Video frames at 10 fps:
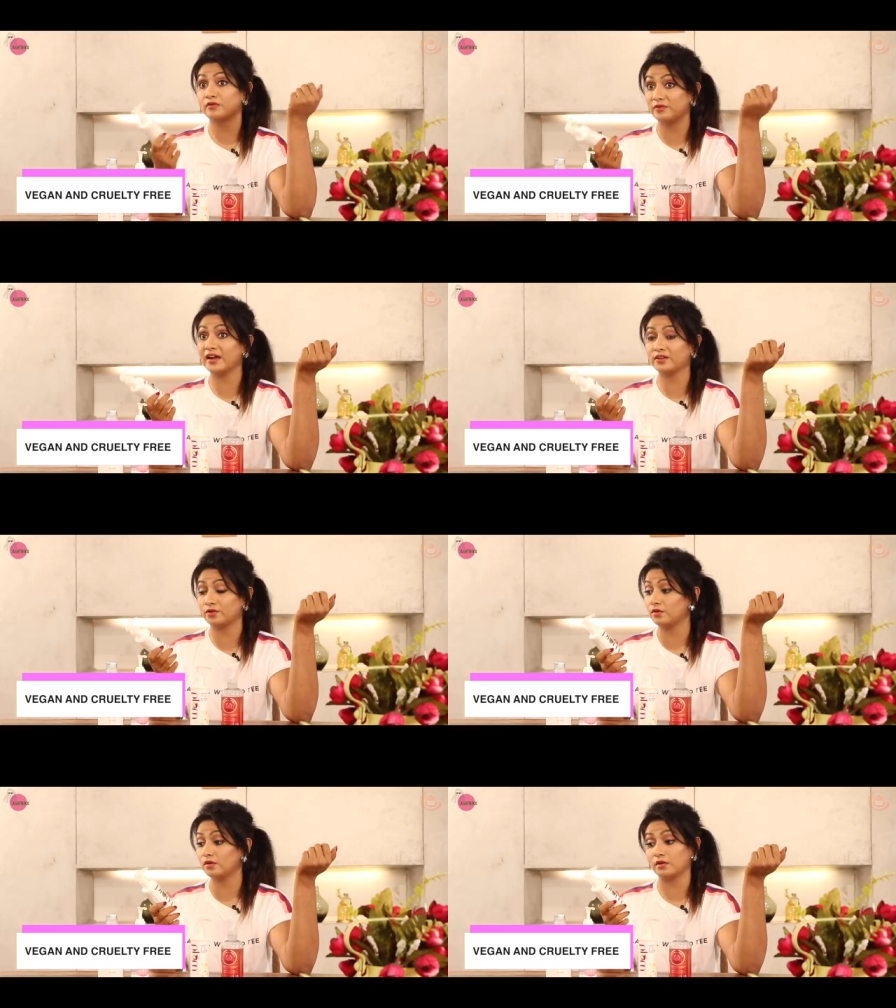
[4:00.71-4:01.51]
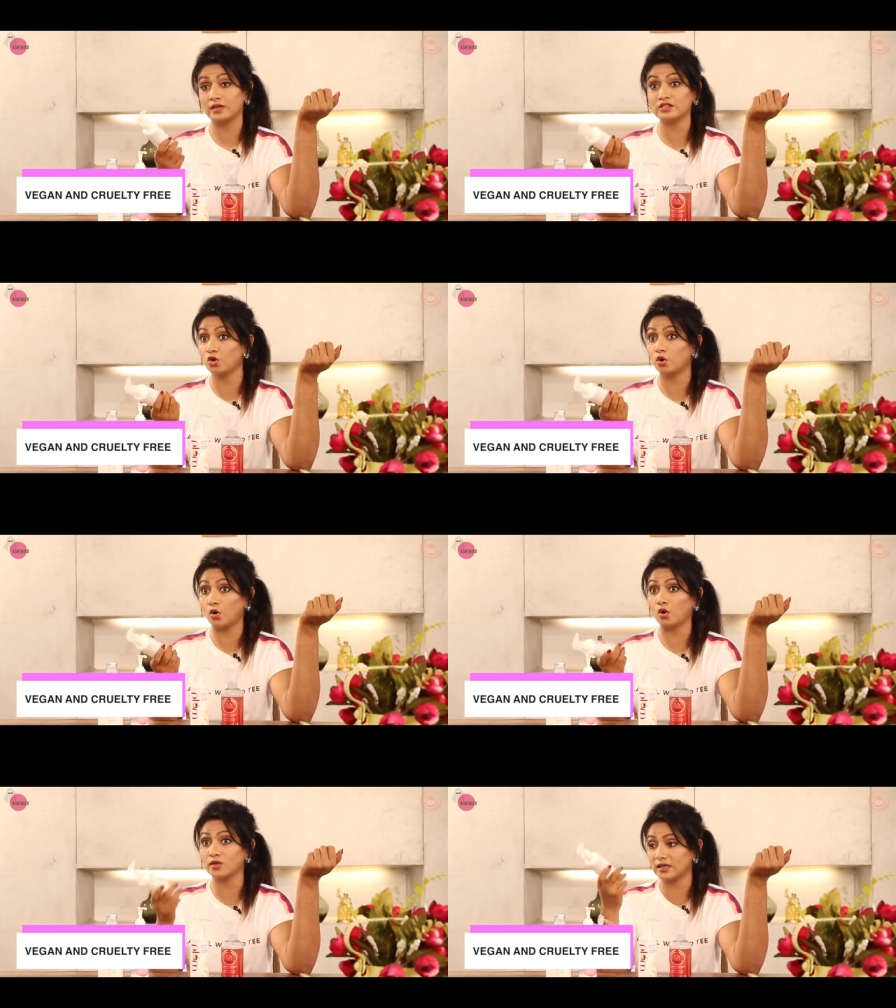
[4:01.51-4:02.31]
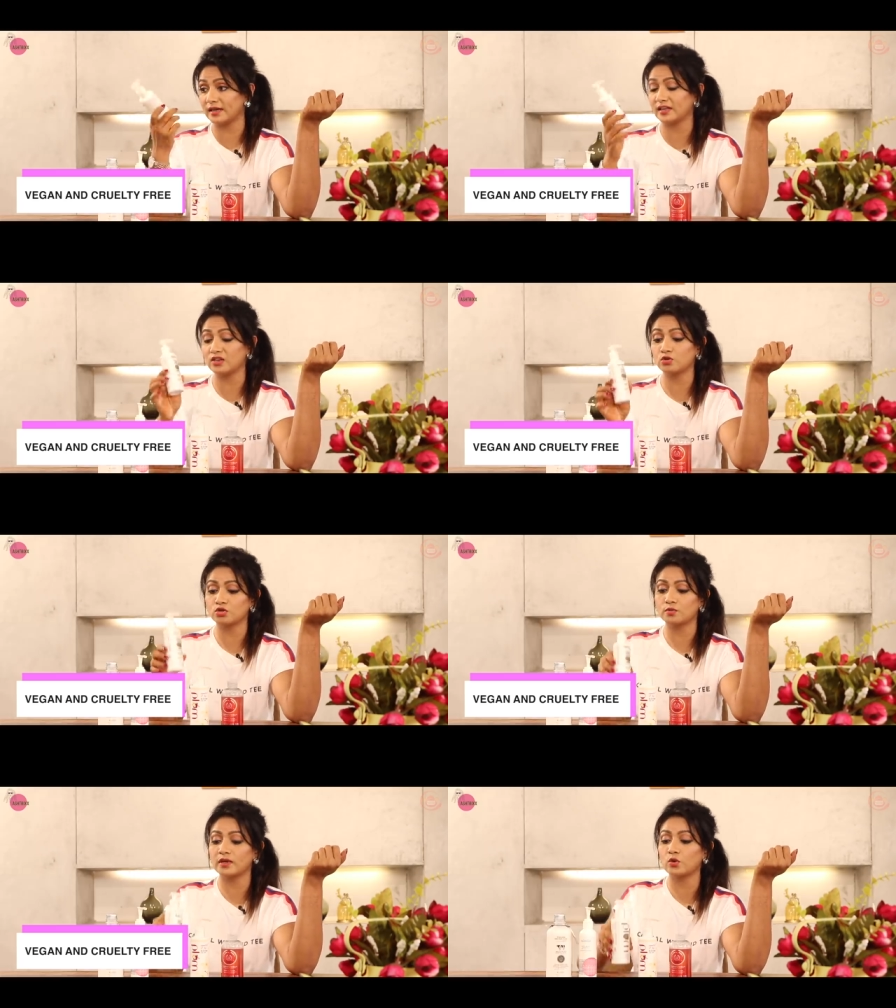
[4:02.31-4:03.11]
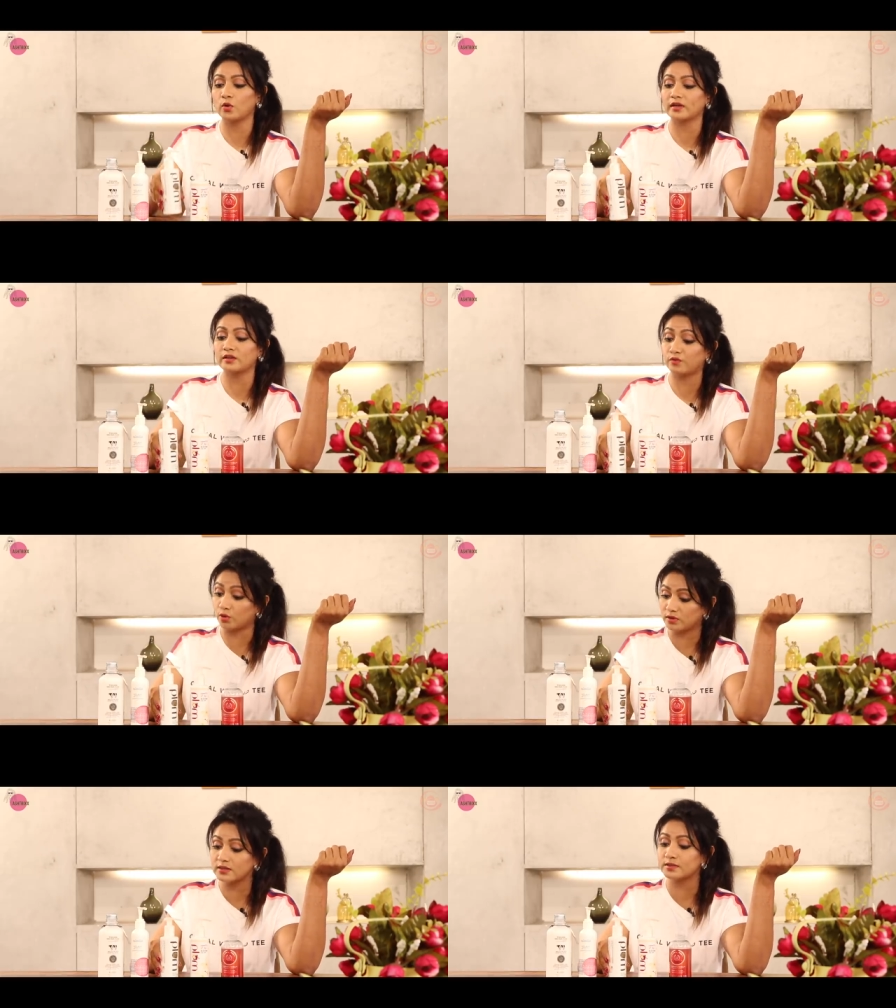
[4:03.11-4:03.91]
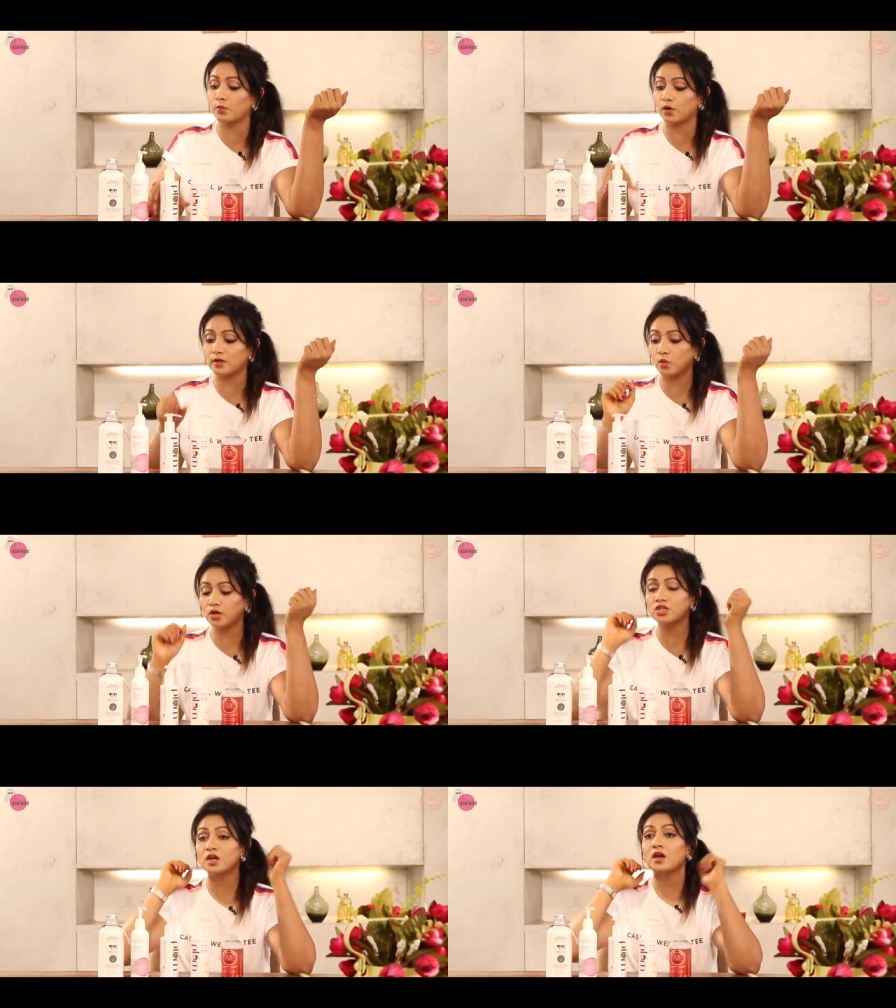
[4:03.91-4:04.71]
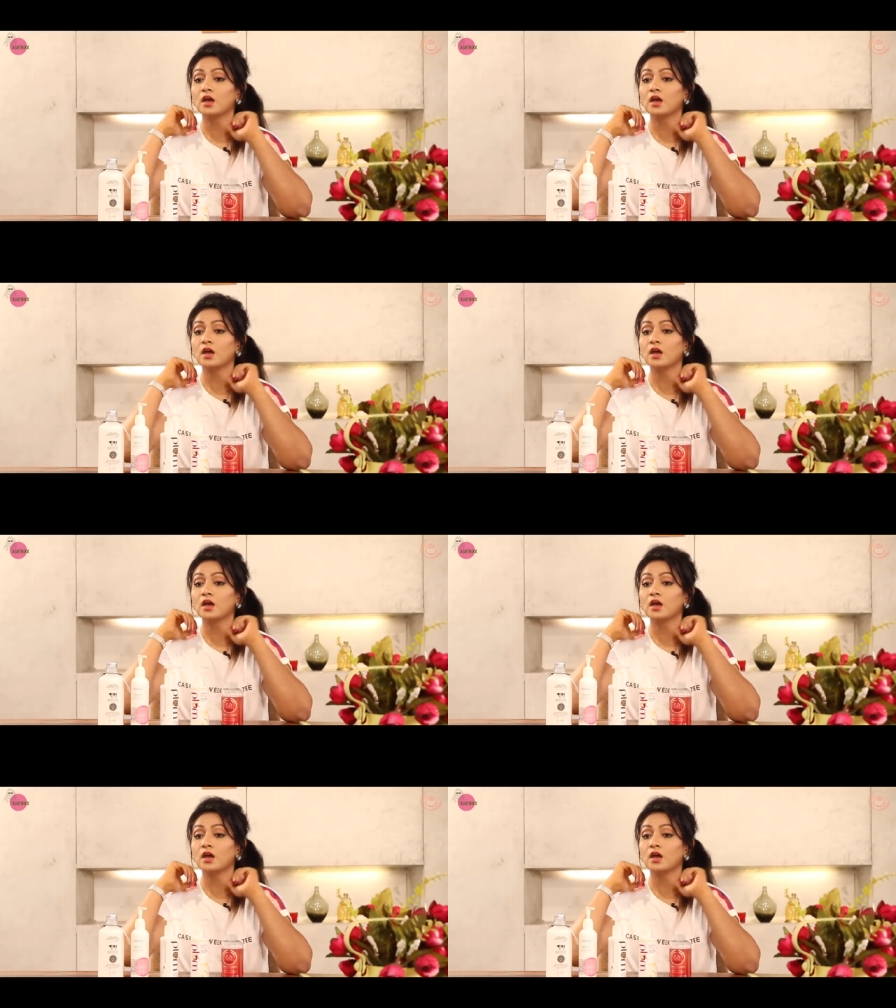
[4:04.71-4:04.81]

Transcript: If that is your cause, I think you should be going in for this body wash.